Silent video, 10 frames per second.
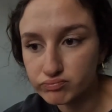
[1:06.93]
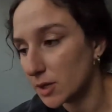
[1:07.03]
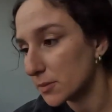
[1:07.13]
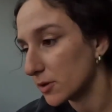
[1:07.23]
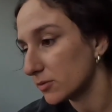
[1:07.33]

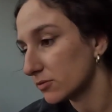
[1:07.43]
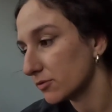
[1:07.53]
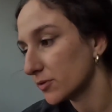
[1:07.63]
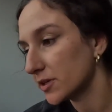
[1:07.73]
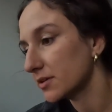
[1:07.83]
I'm going
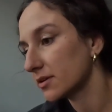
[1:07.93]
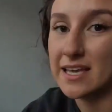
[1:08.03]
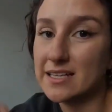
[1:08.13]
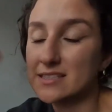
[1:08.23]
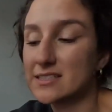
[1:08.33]
through it.
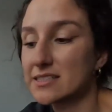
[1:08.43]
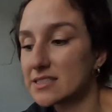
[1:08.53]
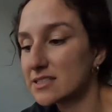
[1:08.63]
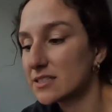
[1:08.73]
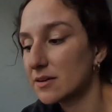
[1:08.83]
It's
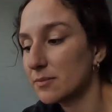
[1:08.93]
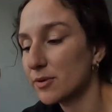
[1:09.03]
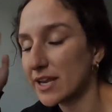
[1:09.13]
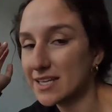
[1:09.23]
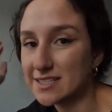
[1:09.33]

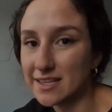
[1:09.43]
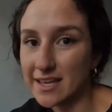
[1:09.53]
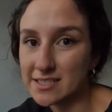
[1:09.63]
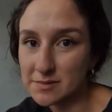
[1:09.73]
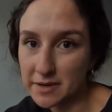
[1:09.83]
Breaking
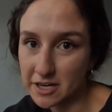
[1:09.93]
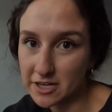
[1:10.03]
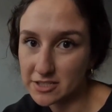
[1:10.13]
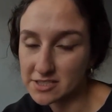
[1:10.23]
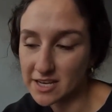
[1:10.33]
10,000
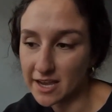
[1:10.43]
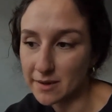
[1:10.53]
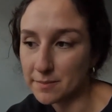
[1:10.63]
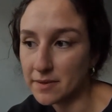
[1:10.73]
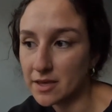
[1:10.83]
Barriers
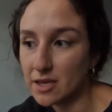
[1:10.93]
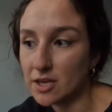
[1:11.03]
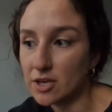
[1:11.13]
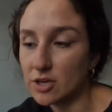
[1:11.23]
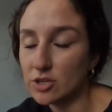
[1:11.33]
time.
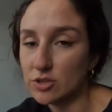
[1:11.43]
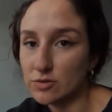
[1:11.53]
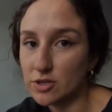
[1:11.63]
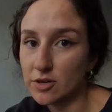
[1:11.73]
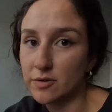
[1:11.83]

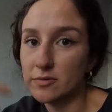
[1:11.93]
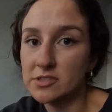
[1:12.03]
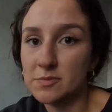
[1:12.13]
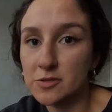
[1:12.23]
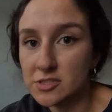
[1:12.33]
You know, it
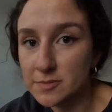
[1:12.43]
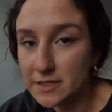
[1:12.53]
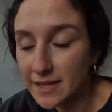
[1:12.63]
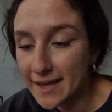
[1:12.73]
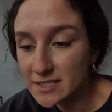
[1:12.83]
was supposed to
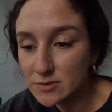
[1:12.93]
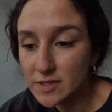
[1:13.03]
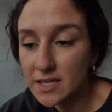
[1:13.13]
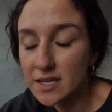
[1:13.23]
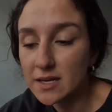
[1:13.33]
be last
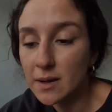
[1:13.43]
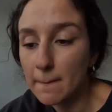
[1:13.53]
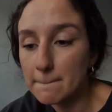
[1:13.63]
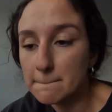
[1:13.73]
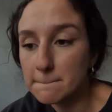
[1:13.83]
week,
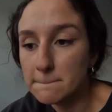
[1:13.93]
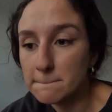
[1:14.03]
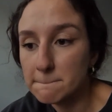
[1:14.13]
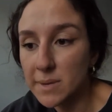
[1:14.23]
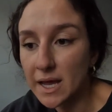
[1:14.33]

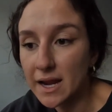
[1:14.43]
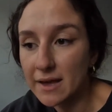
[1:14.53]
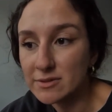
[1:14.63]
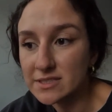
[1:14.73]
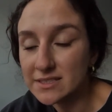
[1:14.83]
but
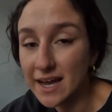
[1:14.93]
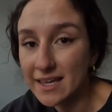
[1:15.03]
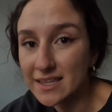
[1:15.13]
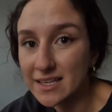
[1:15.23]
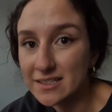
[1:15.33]
I was in
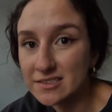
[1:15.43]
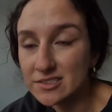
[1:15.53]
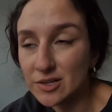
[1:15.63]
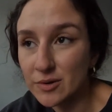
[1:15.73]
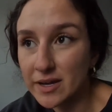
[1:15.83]
Thailand,
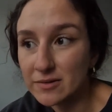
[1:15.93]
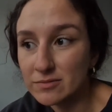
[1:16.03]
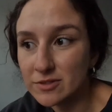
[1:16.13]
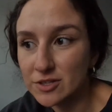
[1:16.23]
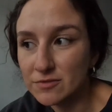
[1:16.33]
so I
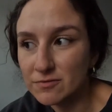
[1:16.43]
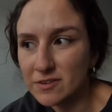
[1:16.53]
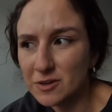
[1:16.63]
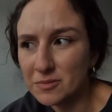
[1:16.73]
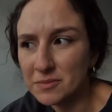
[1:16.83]
couldn't
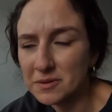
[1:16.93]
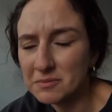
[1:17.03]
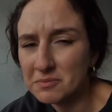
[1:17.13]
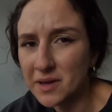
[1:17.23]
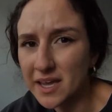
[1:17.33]
film
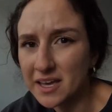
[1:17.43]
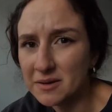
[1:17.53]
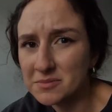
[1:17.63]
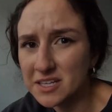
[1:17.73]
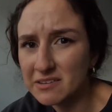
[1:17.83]
my
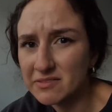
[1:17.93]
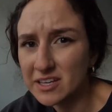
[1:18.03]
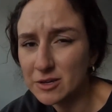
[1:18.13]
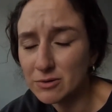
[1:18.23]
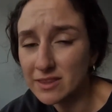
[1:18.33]
update
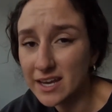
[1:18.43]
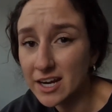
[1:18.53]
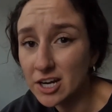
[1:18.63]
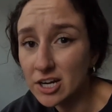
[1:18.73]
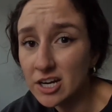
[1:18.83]
video
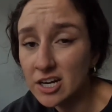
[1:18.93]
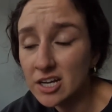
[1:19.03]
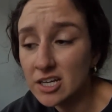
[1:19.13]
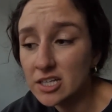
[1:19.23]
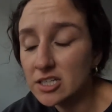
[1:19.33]
there.
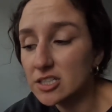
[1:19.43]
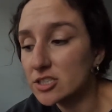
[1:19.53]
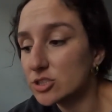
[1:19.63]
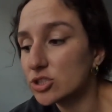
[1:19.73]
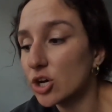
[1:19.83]

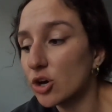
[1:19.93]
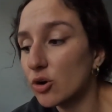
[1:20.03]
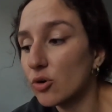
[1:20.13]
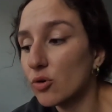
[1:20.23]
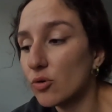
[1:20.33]

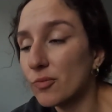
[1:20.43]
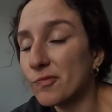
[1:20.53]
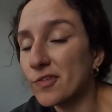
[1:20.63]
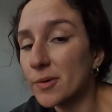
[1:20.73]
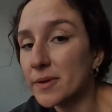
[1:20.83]
So,
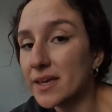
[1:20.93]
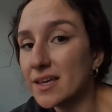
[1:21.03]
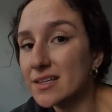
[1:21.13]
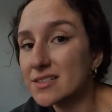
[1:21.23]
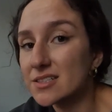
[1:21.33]
I'm filming
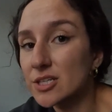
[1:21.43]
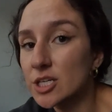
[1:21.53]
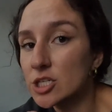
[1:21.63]
it.